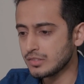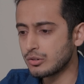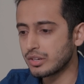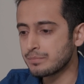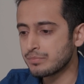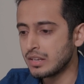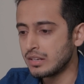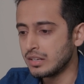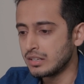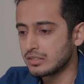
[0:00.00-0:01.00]
Okay.
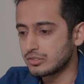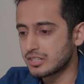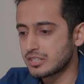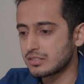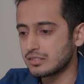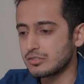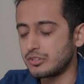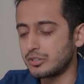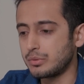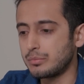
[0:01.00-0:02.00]
So this is
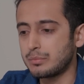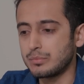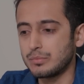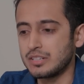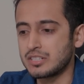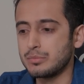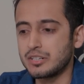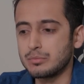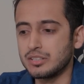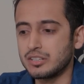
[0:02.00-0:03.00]
going to be my
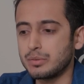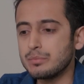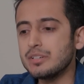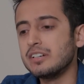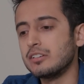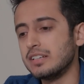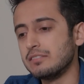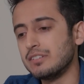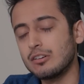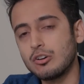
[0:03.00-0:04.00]
estimated monthly payment.
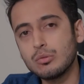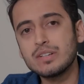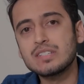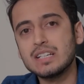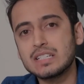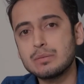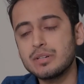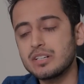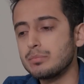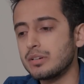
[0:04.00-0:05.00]
It will always say
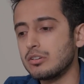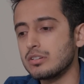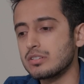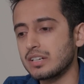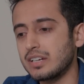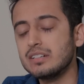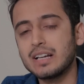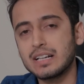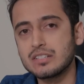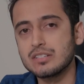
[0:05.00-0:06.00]
estimated, because again,
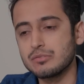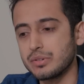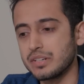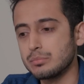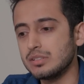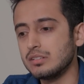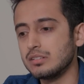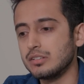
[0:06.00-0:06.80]
taxes are variable.